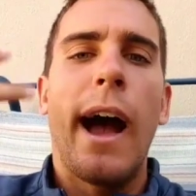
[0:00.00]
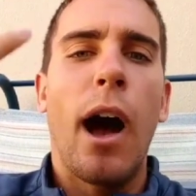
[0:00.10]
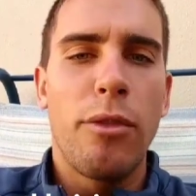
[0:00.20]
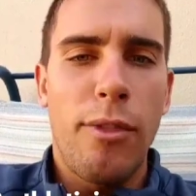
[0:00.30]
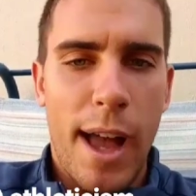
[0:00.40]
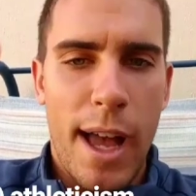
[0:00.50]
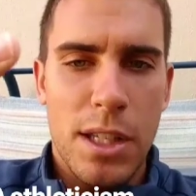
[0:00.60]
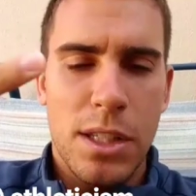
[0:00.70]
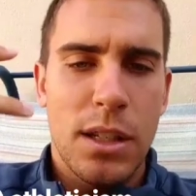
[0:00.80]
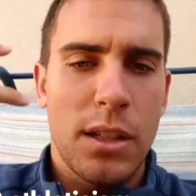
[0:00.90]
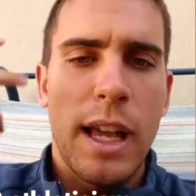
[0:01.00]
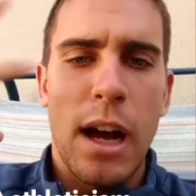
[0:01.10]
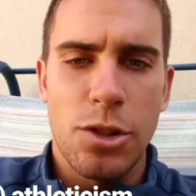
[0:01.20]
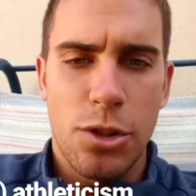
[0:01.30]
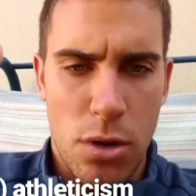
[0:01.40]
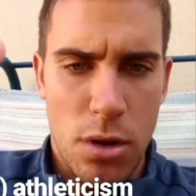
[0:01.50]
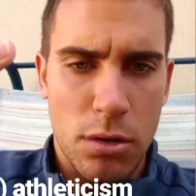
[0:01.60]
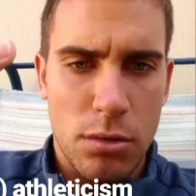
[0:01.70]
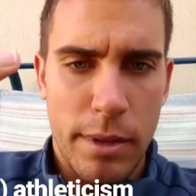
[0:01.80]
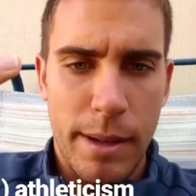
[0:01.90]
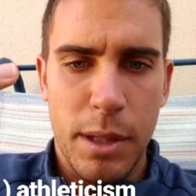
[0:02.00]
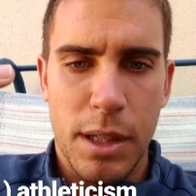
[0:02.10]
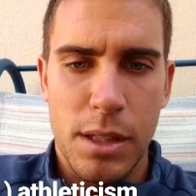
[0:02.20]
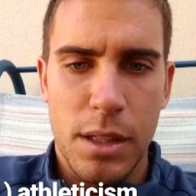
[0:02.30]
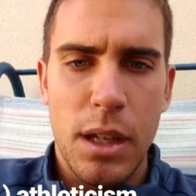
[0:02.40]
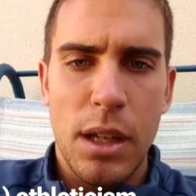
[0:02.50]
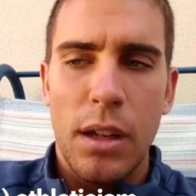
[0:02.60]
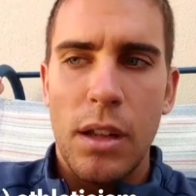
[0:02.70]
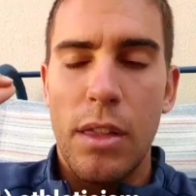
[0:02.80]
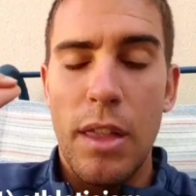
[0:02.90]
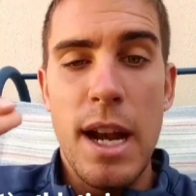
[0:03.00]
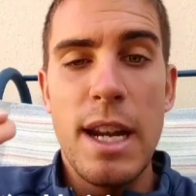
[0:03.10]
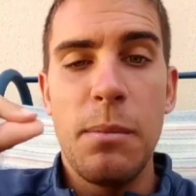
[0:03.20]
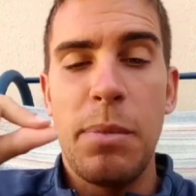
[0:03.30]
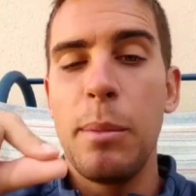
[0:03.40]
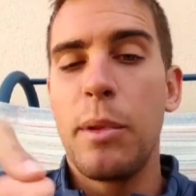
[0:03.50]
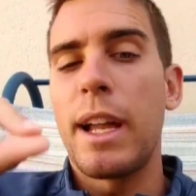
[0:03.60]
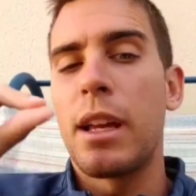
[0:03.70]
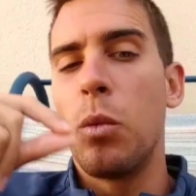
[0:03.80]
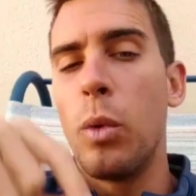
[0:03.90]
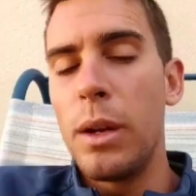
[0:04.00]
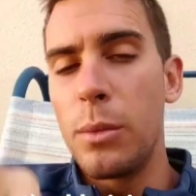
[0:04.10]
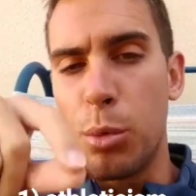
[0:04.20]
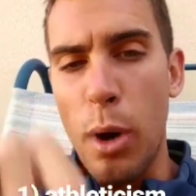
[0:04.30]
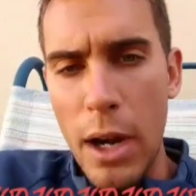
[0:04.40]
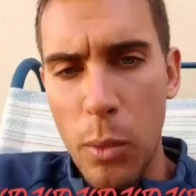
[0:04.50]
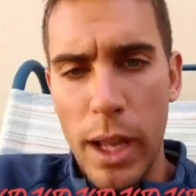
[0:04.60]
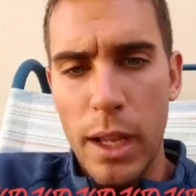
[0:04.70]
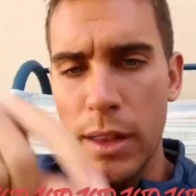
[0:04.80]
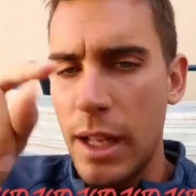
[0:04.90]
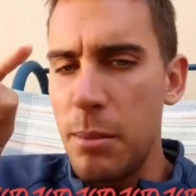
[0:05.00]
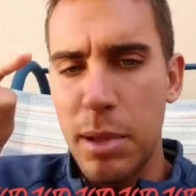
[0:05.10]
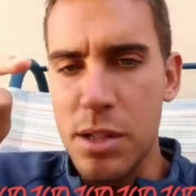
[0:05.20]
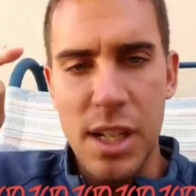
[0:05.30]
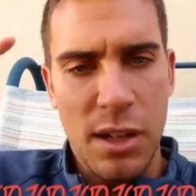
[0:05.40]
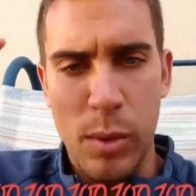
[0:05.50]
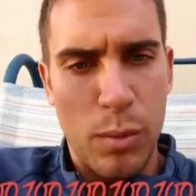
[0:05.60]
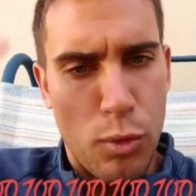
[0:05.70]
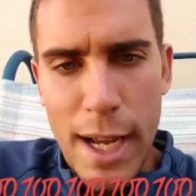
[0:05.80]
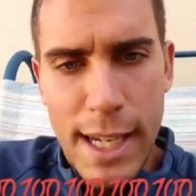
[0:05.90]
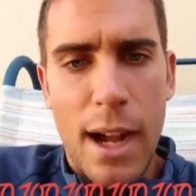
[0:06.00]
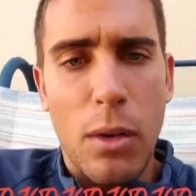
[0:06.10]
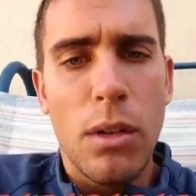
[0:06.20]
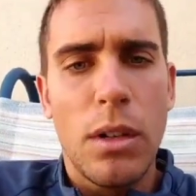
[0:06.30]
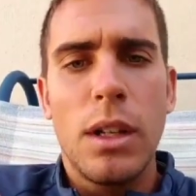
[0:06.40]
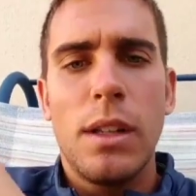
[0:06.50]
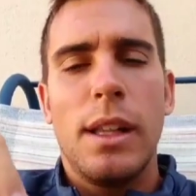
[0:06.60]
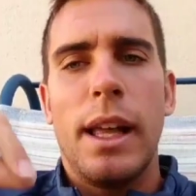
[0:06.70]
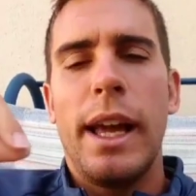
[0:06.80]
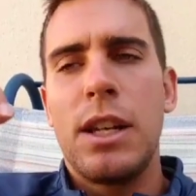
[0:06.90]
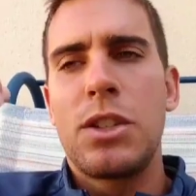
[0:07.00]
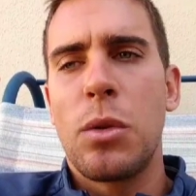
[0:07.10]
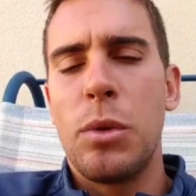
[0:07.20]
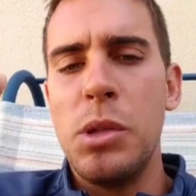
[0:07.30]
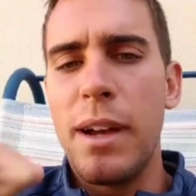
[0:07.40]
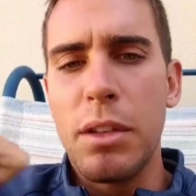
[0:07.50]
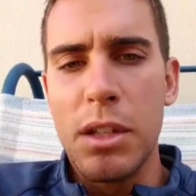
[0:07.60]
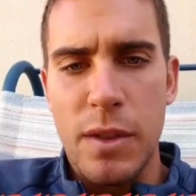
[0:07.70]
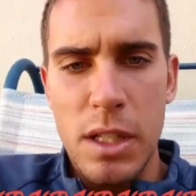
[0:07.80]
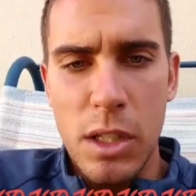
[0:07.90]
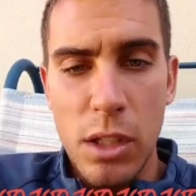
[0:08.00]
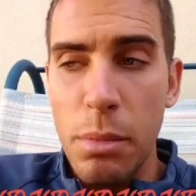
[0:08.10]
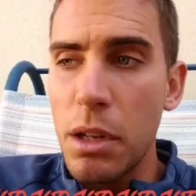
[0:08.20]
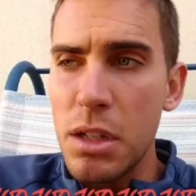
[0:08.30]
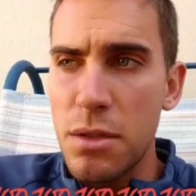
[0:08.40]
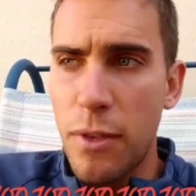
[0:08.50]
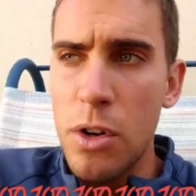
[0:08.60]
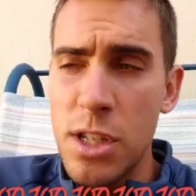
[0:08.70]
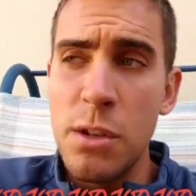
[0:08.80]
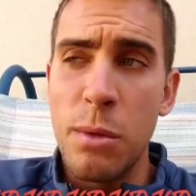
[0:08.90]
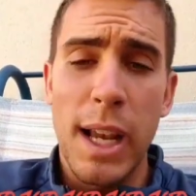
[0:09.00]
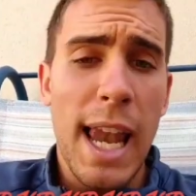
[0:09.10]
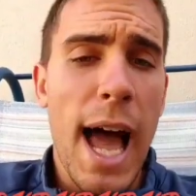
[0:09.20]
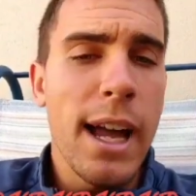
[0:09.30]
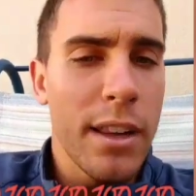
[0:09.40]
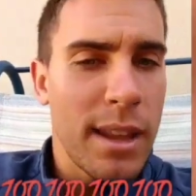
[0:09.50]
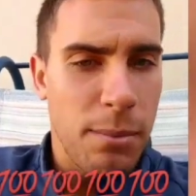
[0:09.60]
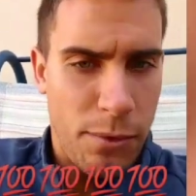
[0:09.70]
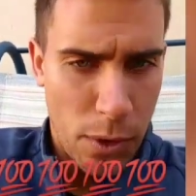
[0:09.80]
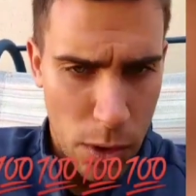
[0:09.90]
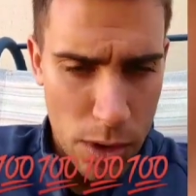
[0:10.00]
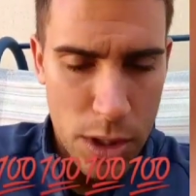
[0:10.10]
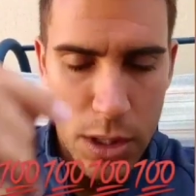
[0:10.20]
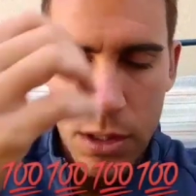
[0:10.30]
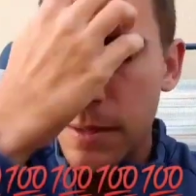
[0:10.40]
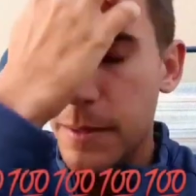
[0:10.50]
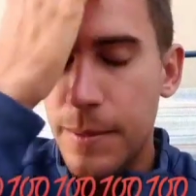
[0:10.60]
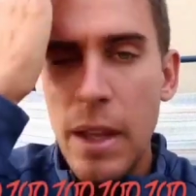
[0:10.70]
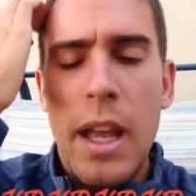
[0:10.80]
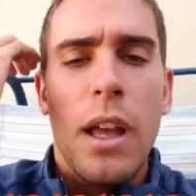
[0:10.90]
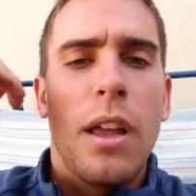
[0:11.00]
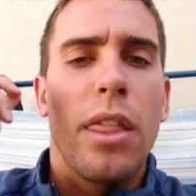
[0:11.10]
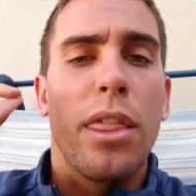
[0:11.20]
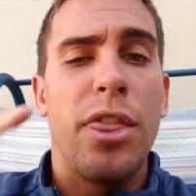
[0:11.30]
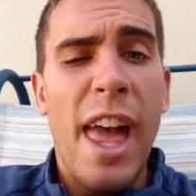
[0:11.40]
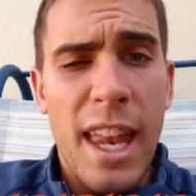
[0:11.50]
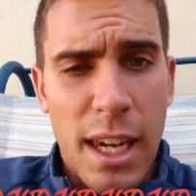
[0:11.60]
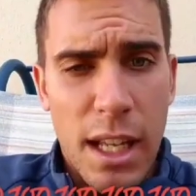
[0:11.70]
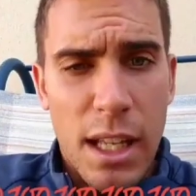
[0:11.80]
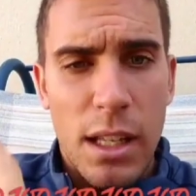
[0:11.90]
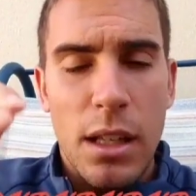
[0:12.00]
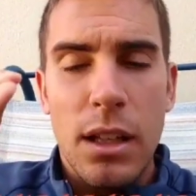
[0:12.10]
how fast, how strong, right? Because they need people that can win right away. They need players that can win right now. And so when you have those physical abilities first and you rely on them first, then